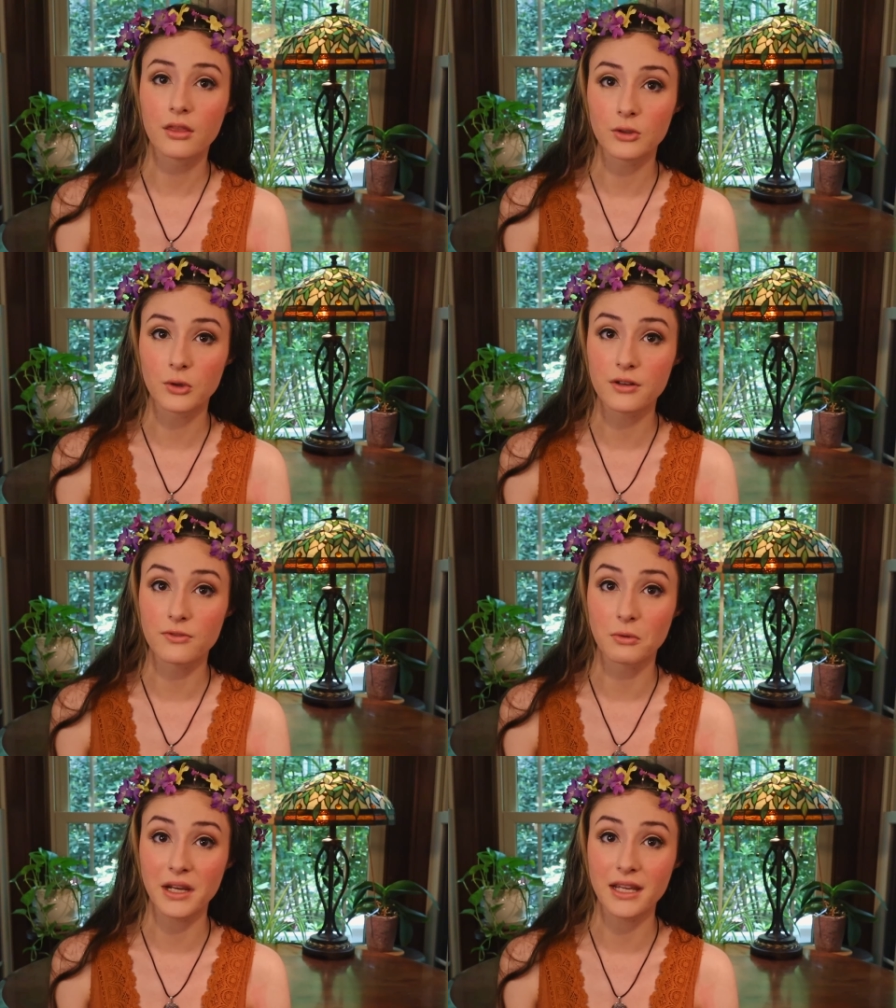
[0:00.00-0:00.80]
The Lord
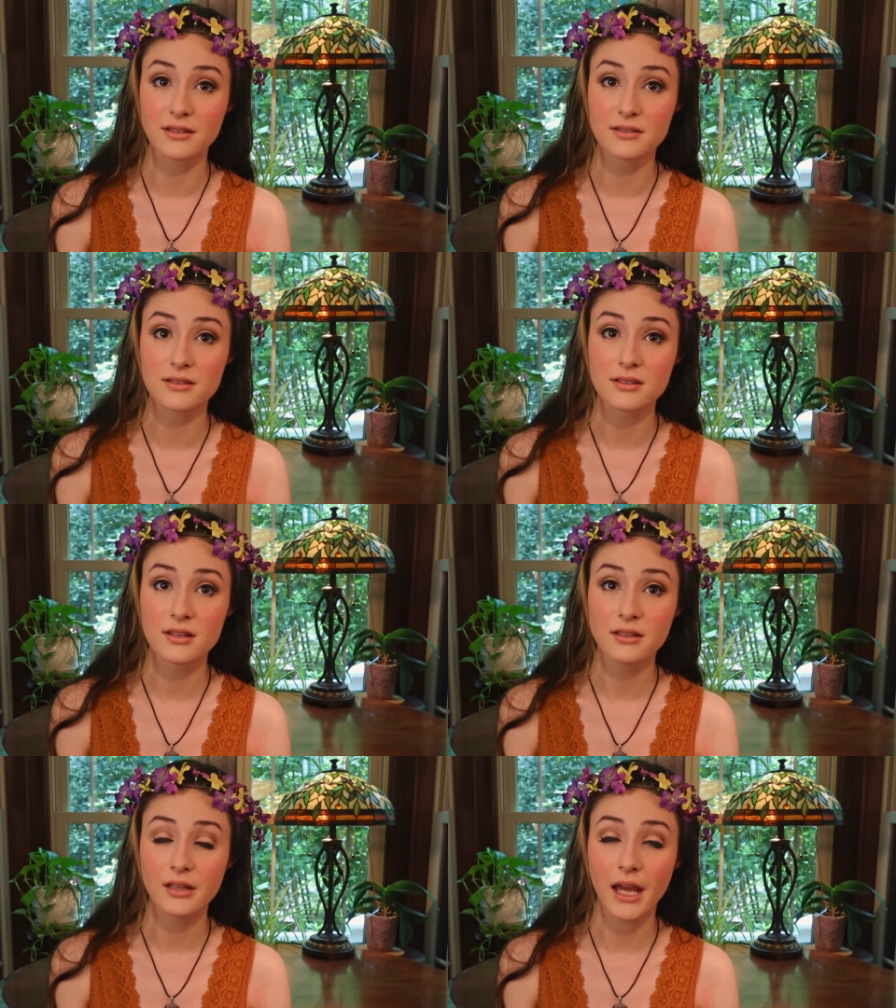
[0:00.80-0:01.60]
of the Rings
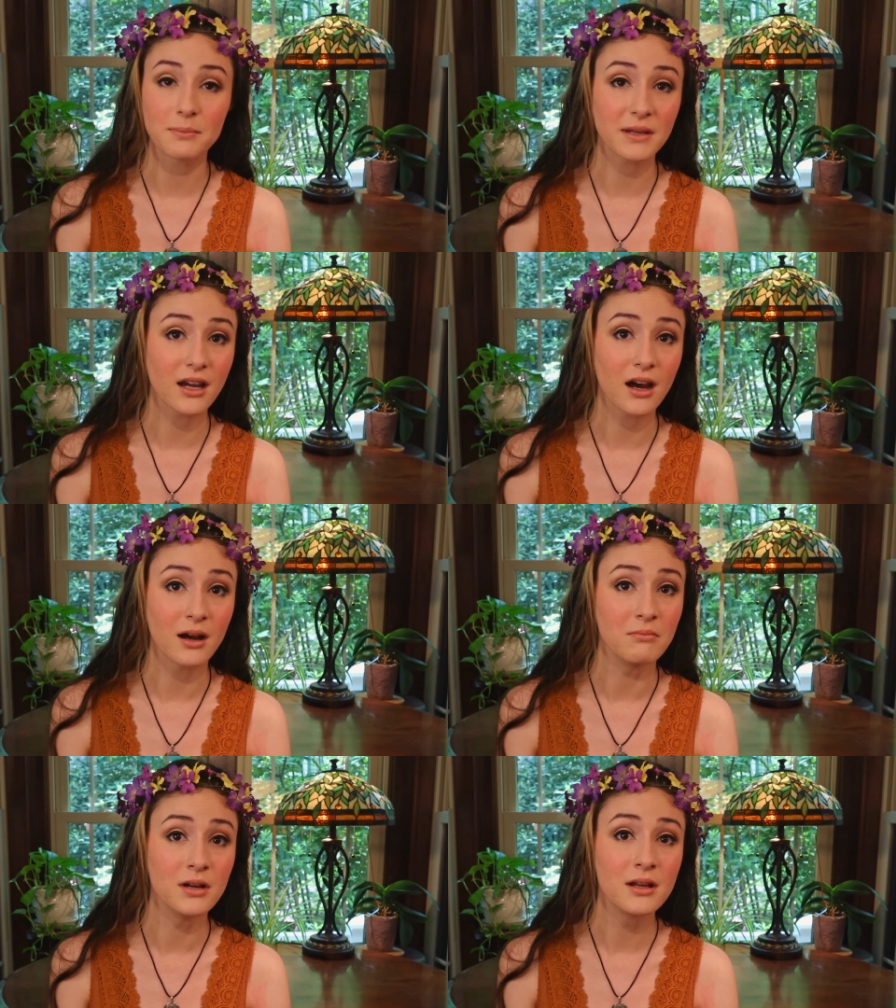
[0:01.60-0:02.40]
had
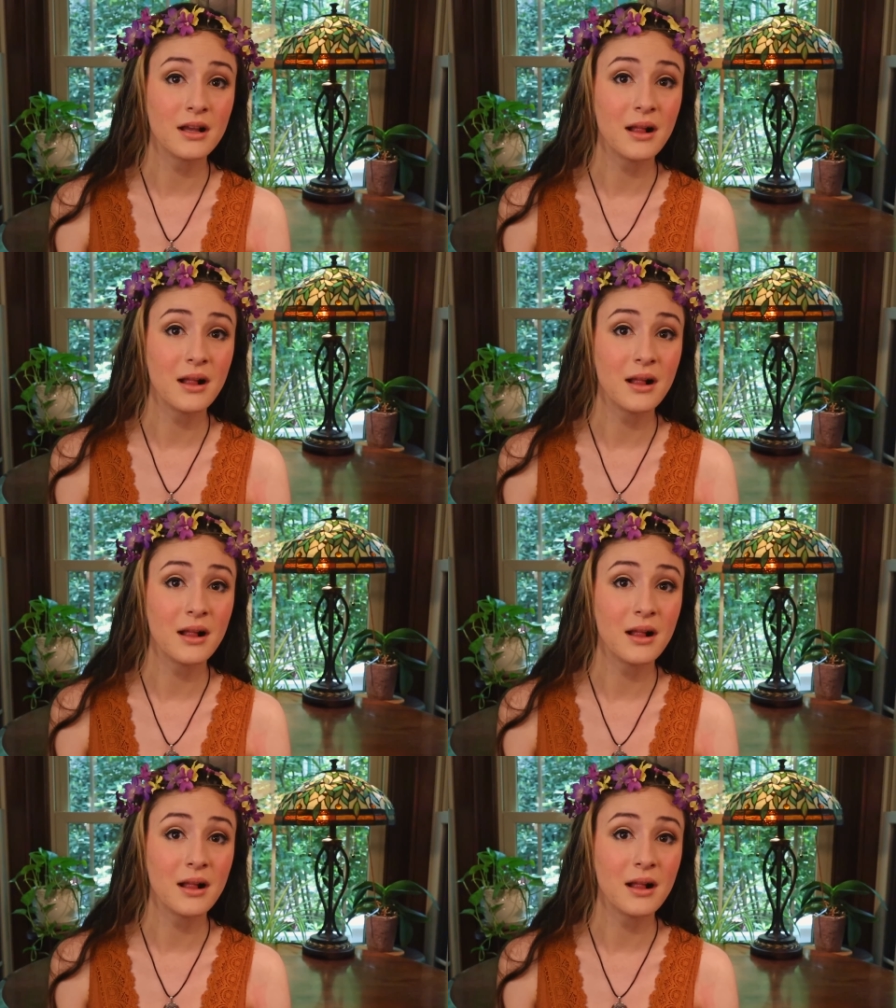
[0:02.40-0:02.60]
become